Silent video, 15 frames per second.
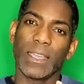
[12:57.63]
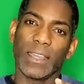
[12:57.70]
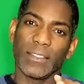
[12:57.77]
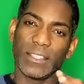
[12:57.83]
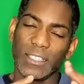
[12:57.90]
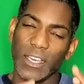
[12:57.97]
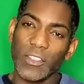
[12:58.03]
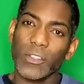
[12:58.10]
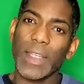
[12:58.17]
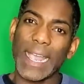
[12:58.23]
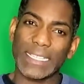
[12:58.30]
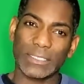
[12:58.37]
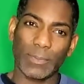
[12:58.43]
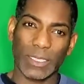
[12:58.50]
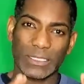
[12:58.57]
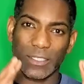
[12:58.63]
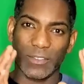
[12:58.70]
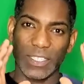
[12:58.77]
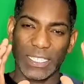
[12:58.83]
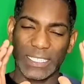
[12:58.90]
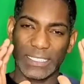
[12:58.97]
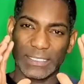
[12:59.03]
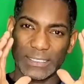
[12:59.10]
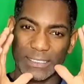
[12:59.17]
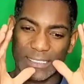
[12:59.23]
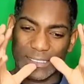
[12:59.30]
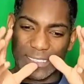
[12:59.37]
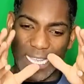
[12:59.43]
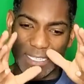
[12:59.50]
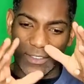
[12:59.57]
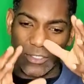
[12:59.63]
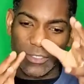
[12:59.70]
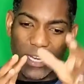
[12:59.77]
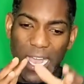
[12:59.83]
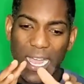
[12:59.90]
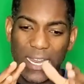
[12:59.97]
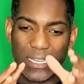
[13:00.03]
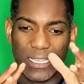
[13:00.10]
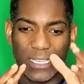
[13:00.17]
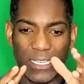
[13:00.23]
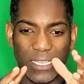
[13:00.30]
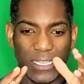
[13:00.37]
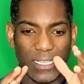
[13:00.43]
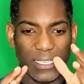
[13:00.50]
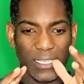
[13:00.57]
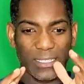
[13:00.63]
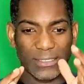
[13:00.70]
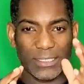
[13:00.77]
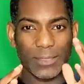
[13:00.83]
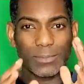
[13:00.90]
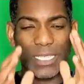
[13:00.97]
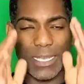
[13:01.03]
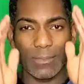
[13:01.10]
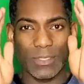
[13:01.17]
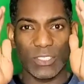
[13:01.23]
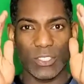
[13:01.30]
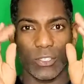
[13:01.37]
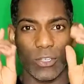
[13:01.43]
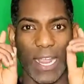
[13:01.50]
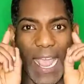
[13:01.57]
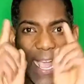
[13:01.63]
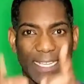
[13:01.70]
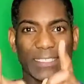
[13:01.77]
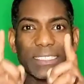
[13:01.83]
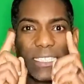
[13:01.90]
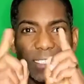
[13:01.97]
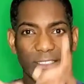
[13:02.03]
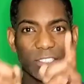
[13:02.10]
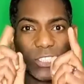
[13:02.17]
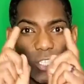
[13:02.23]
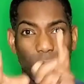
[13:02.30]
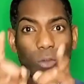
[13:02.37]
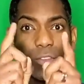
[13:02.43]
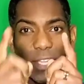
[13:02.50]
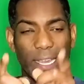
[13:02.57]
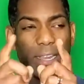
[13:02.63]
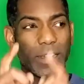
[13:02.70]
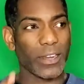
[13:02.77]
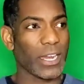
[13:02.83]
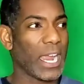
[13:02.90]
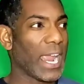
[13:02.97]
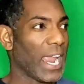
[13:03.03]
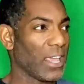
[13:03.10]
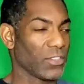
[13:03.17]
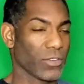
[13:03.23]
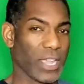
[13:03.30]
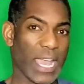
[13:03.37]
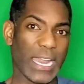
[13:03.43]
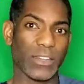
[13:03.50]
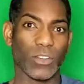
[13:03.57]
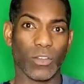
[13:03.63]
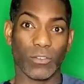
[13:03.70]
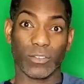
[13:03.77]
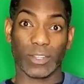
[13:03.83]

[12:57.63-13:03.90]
The other aspect of it is that they're not, sometimes they're asking to go there and they're heading over